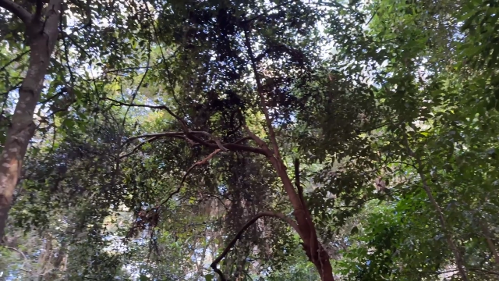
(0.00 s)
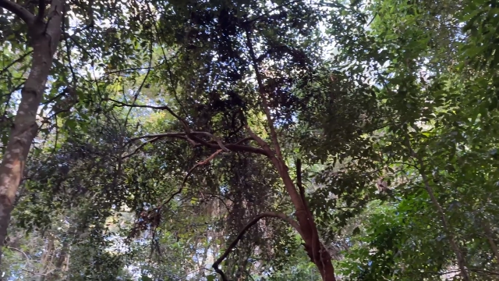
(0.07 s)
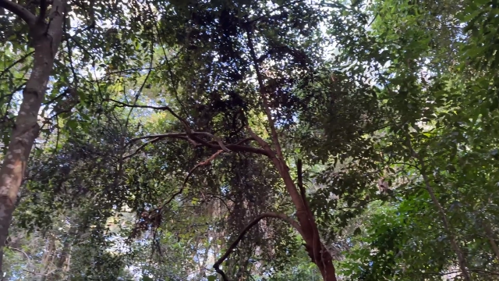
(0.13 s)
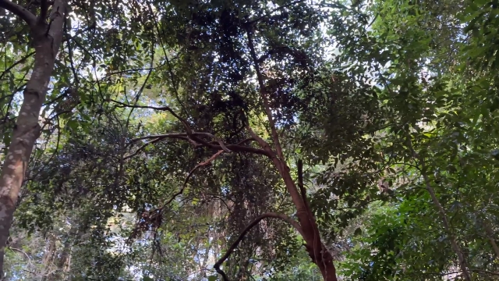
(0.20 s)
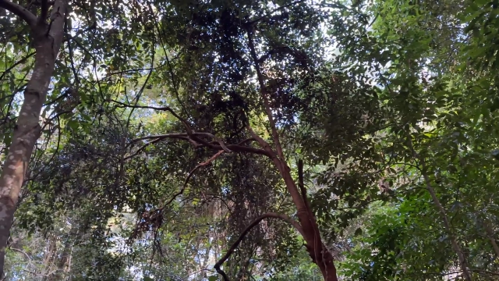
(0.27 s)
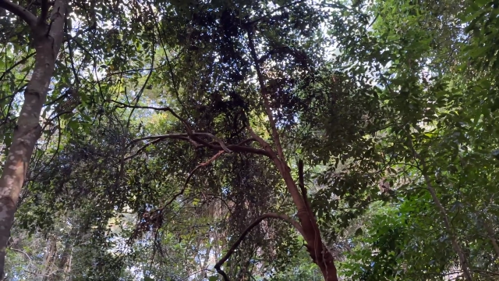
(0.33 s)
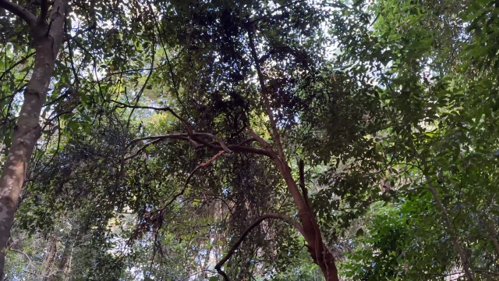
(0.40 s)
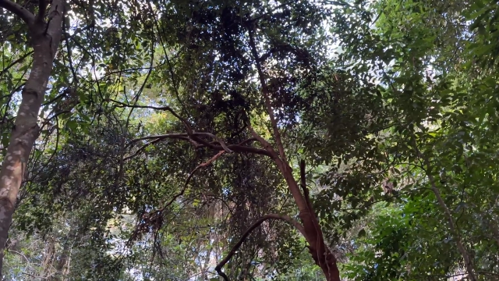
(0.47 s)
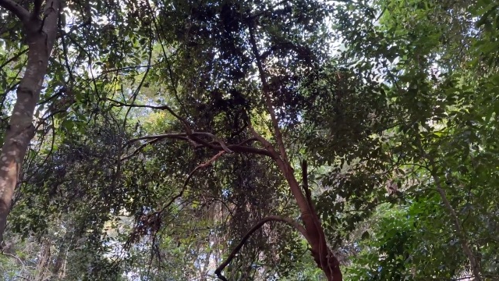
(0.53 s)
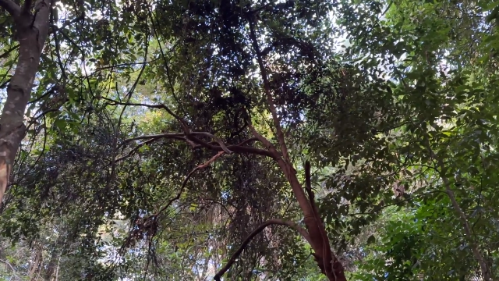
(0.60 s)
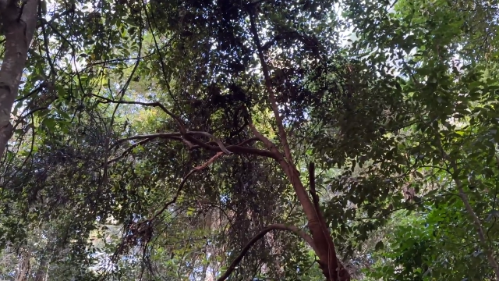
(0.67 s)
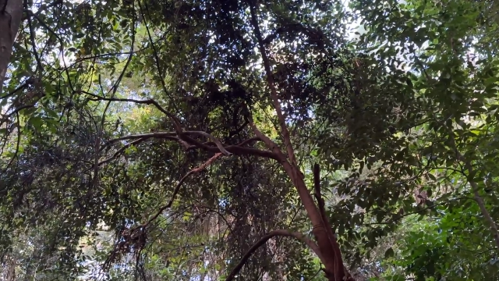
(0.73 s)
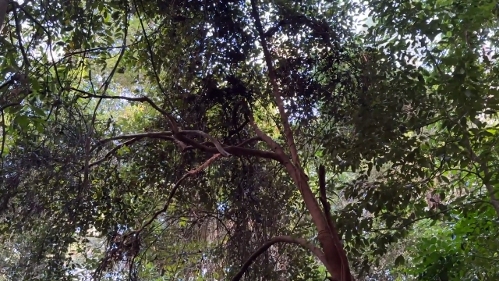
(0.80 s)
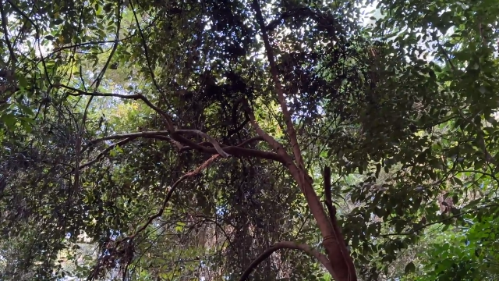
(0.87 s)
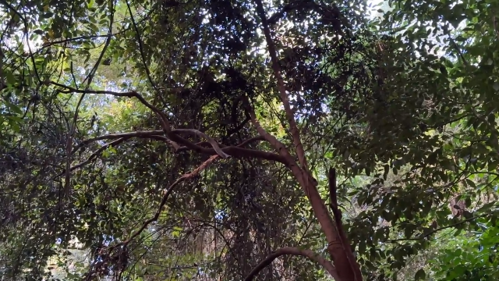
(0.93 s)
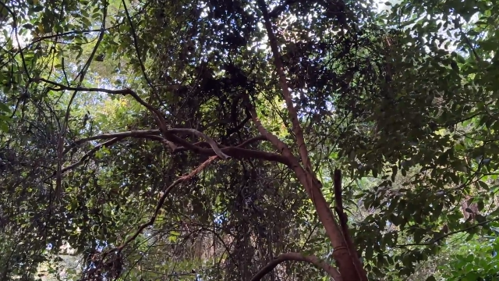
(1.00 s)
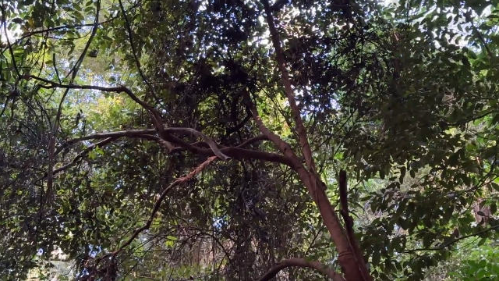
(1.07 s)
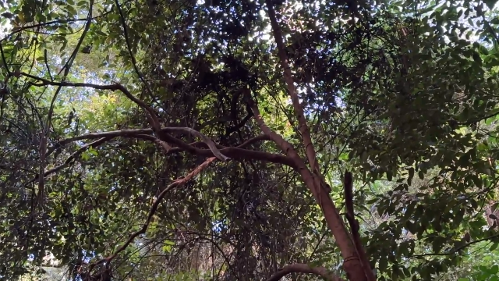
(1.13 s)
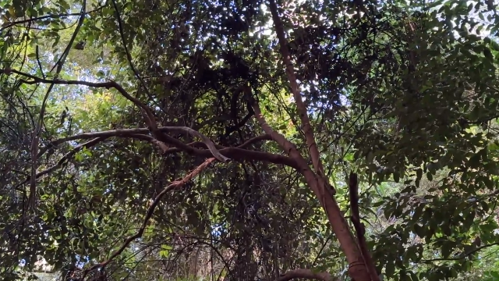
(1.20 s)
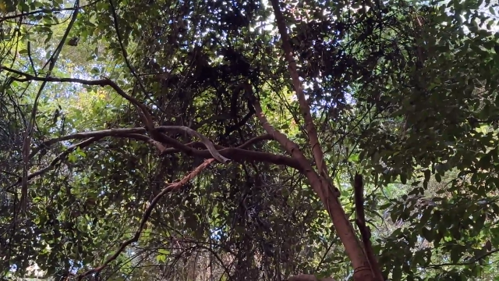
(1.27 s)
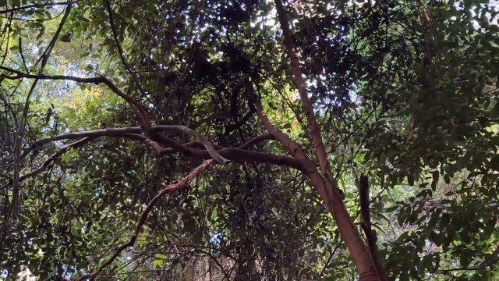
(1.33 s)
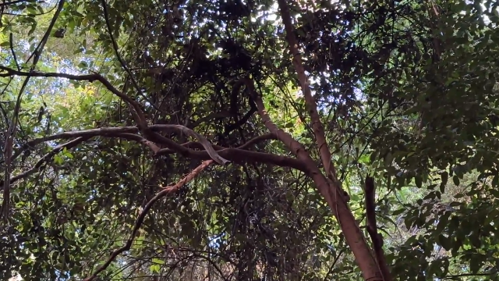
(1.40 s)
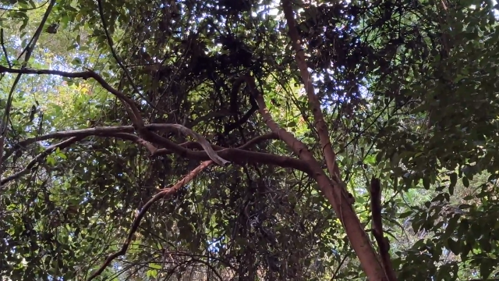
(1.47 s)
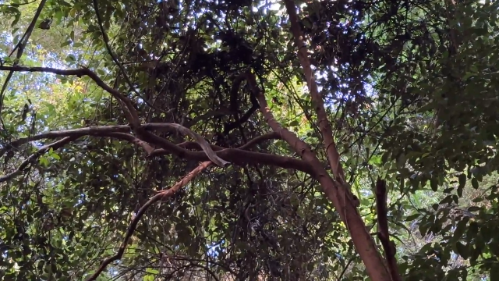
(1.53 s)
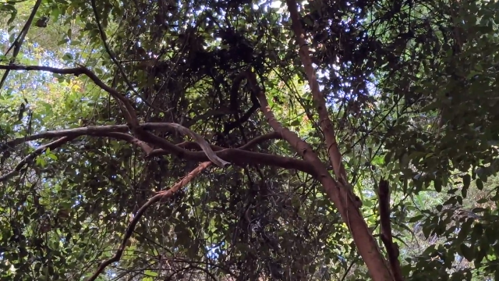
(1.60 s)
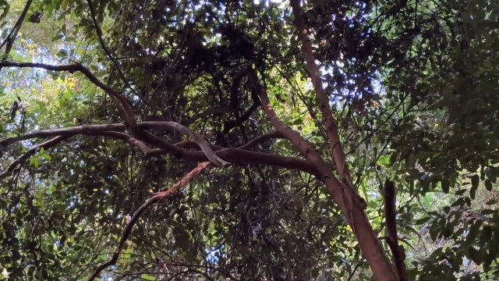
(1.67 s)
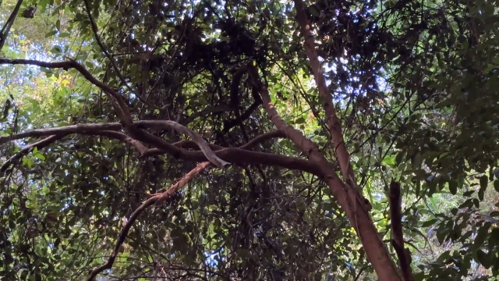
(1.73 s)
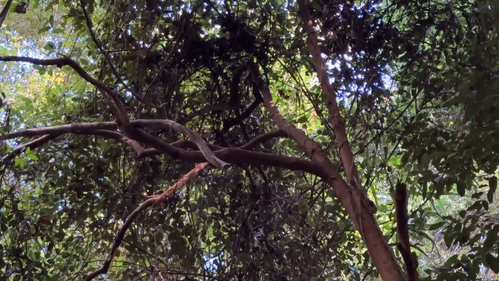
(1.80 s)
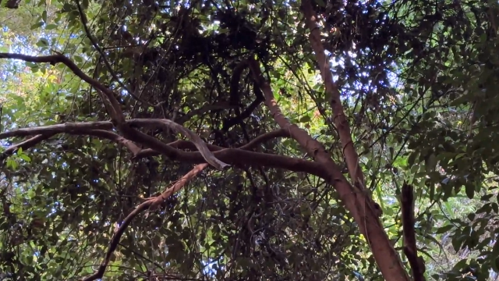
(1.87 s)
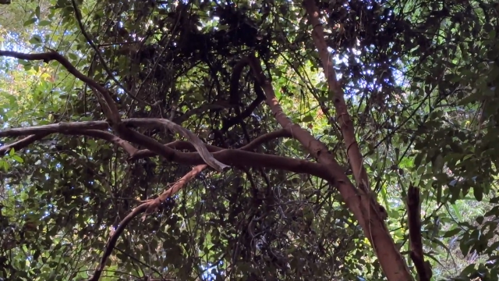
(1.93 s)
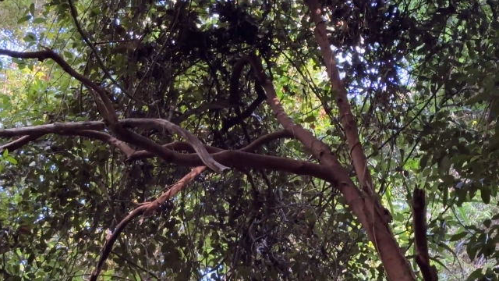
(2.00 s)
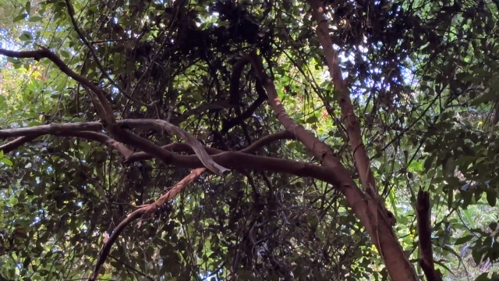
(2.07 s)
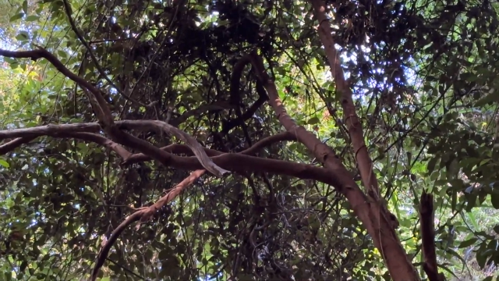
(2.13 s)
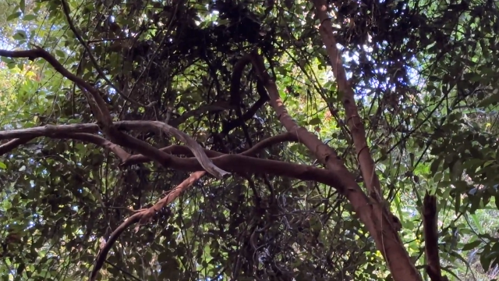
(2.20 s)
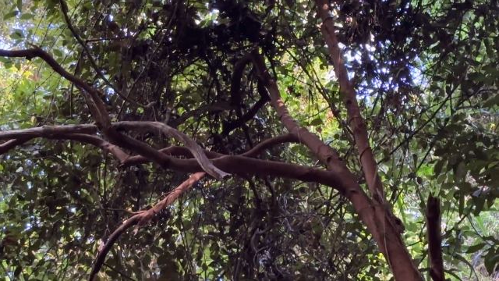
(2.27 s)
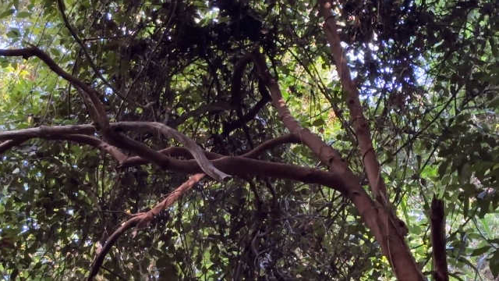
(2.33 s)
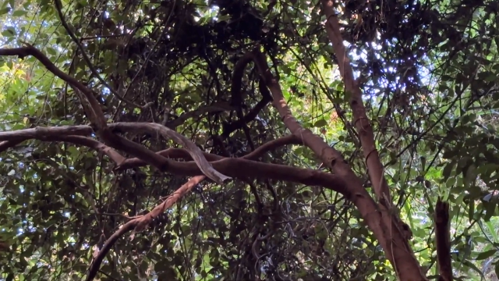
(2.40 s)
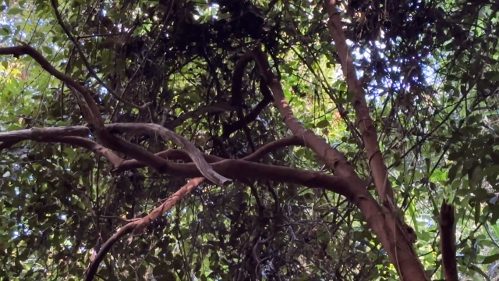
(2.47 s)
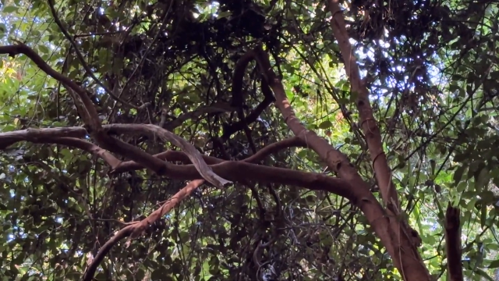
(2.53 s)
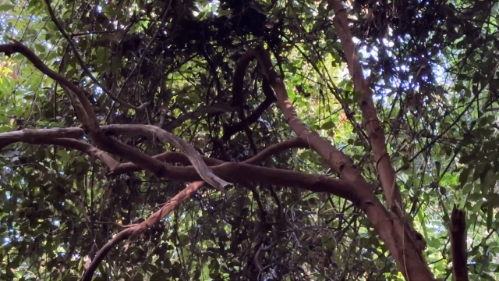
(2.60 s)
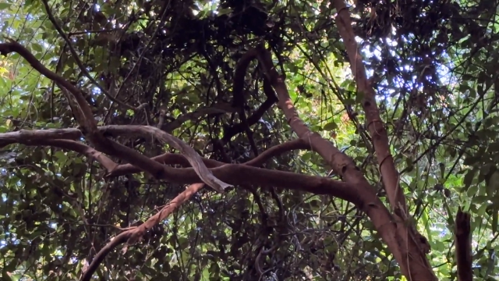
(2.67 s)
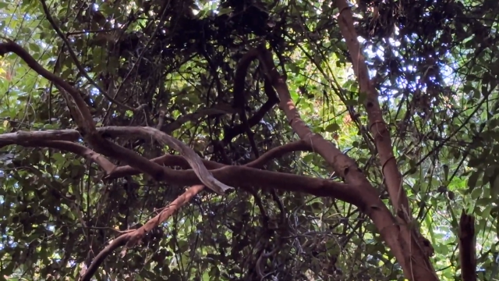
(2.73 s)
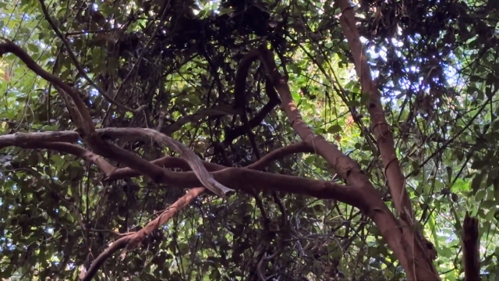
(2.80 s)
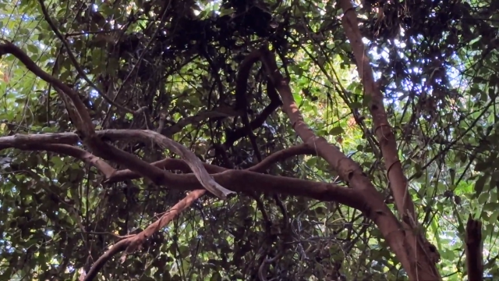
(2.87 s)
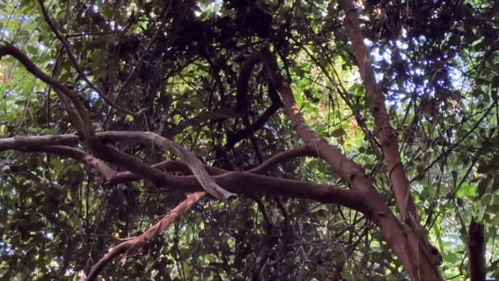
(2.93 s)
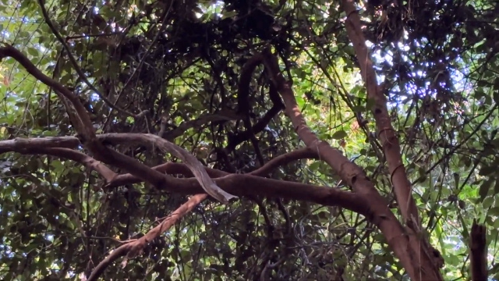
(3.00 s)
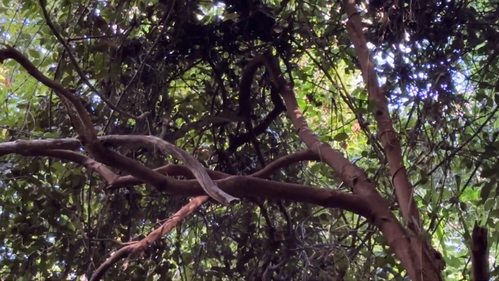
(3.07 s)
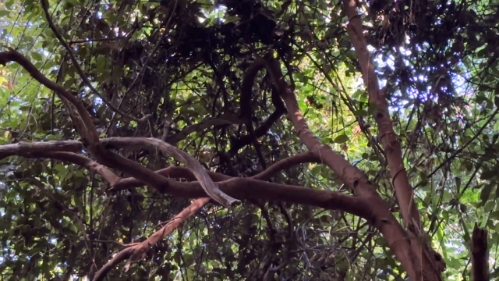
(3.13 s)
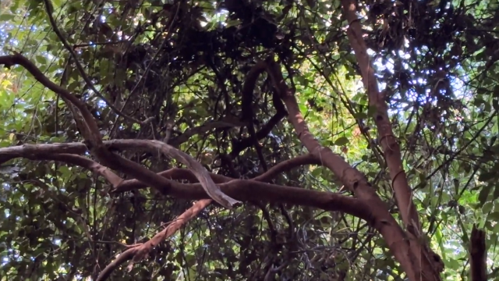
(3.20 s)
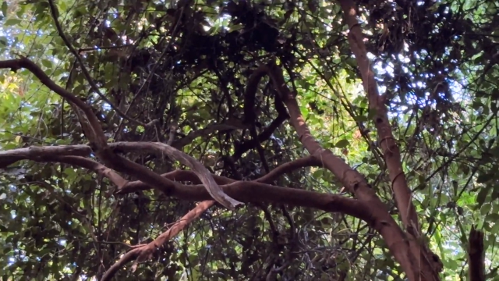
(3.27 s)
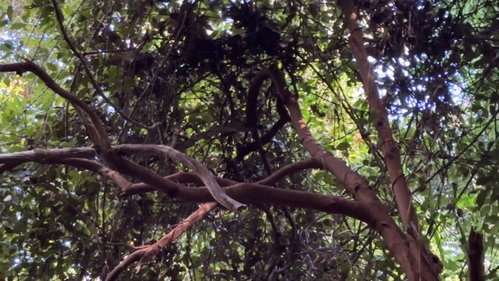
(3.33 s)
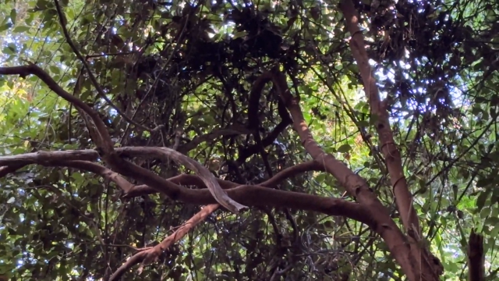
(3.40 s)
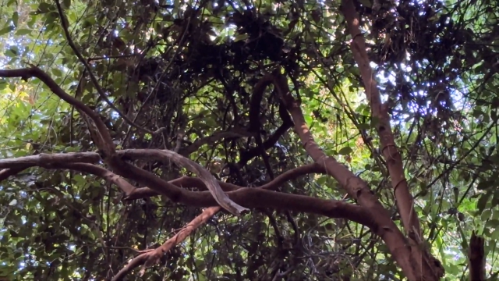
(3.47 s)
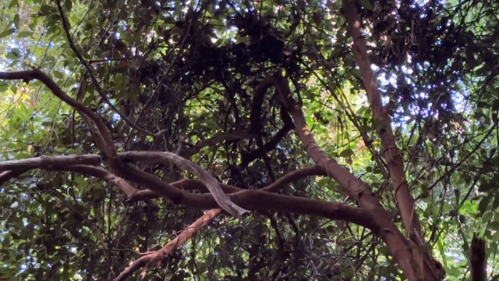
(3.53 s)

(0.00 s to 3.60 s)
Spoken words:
[unreadable: no face in view]